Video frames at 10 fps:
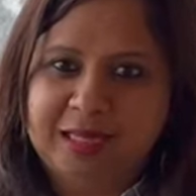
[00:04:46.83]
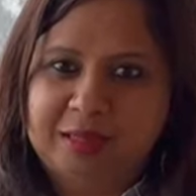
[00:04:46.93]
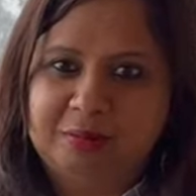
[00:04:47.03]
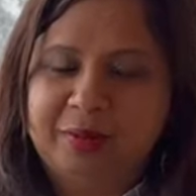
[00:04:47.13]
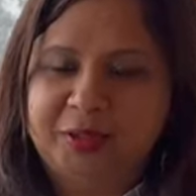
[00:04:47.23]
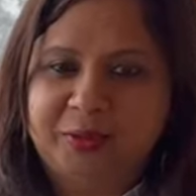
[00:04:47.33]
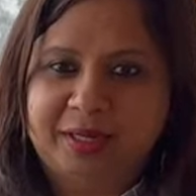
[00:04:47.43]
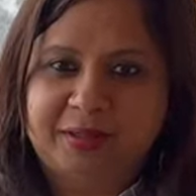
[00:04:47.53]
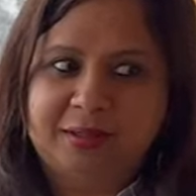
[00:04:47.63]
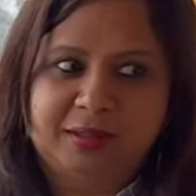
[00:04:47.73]
but you
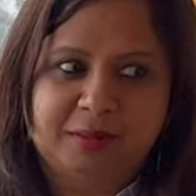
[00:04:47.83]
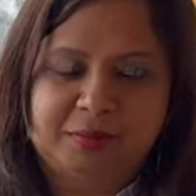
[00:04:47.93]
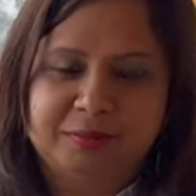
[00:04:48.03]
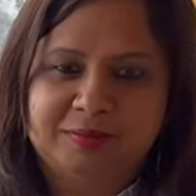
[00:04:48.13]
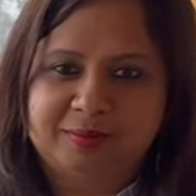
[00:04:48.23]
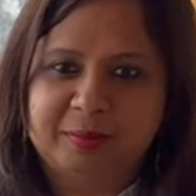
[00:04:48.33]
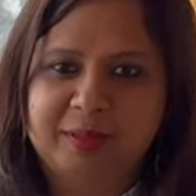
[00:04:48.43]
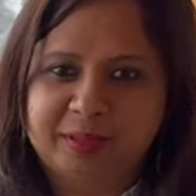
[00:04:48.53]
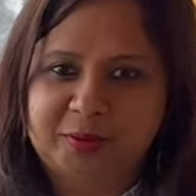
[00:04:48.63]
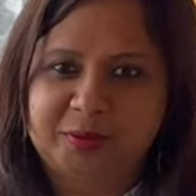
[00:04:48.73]
can
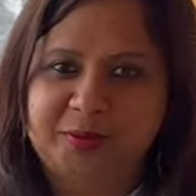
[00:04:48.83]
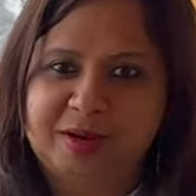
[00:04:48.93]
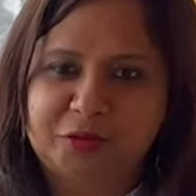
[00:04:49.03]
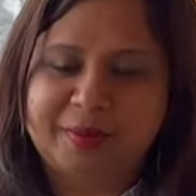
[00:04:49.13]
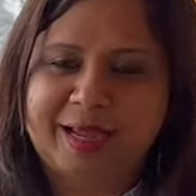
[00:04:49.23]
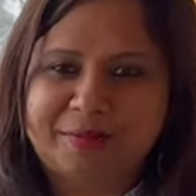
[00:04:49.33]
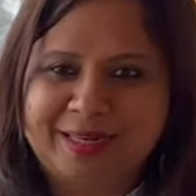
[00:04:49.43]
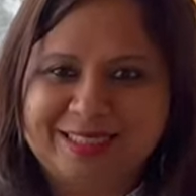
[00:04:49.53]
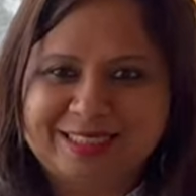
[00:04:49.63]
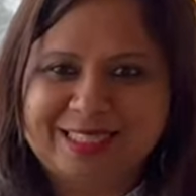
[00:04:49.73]
you know, you'll have to make
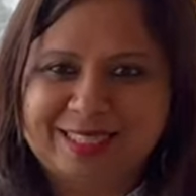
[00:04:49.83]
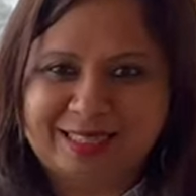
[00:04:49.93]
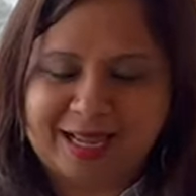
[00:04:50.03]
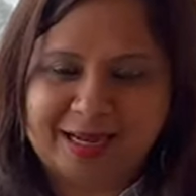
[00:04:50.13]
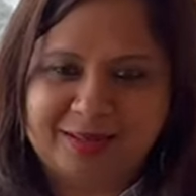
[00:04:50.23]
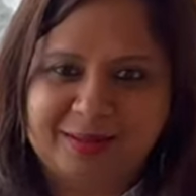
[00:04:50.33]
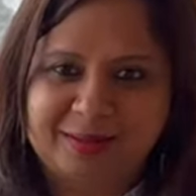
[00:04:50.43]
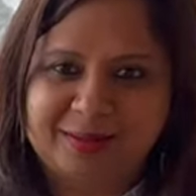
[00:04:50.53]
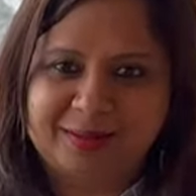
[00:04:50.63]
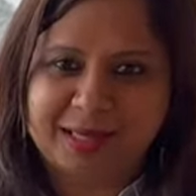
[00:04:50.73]
amends, and
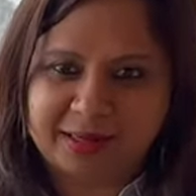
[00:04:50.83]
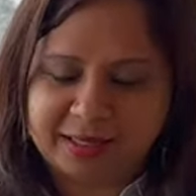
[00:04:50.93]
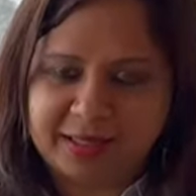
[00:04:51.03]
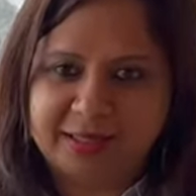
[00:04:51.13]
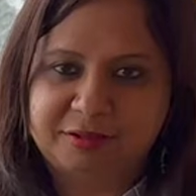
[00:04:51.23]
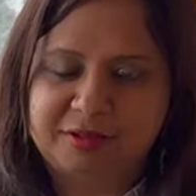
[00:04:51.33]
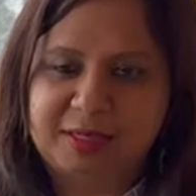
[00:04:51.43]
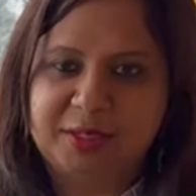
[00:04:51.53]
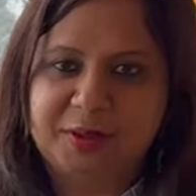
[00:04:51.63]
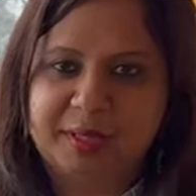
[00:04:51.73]

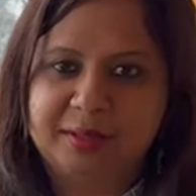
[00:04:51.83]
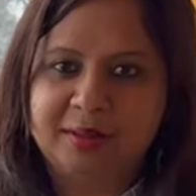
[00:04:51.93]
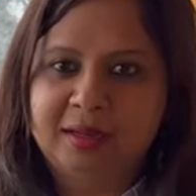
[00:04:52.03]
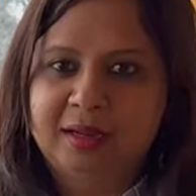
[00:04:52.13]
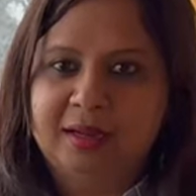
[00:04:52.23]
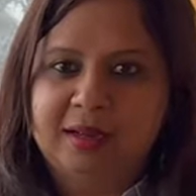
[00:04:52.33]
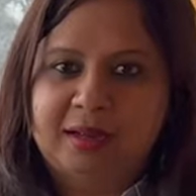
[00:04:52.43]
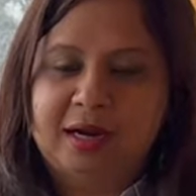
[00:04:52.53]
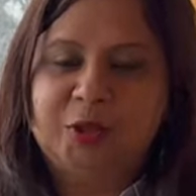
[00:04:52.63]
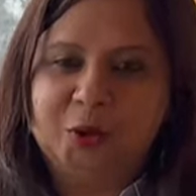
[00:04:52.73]
definitely you can
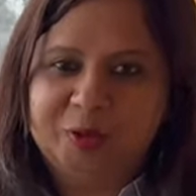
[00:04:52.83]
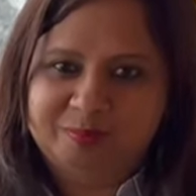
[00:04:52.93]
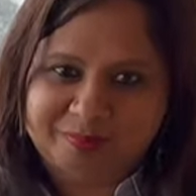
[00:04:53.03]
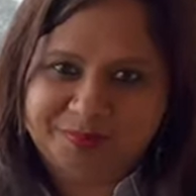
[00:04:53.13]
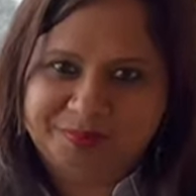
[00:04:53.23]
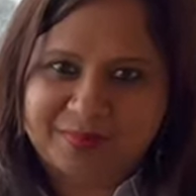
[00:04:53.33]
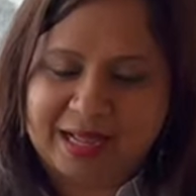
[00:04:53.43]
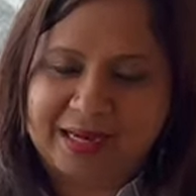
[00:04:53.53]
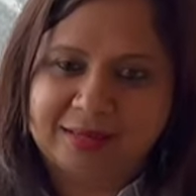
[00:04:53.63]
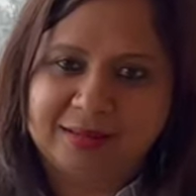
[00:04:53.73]
atone.
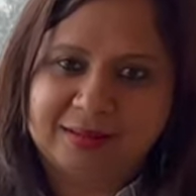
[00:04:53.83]
And